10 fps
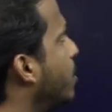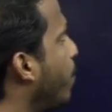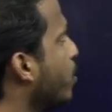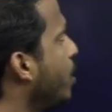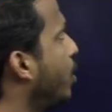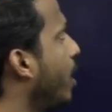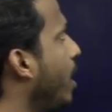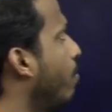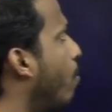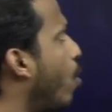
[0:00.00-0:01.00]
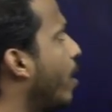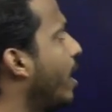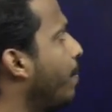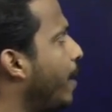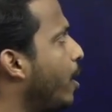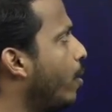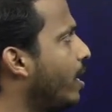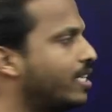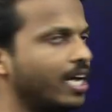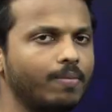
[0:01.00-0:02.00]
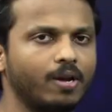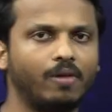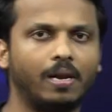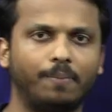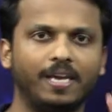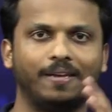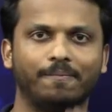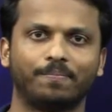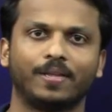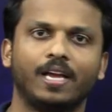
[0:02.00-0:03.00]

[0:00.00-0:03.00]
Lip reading: Its position in modern periodic table will be.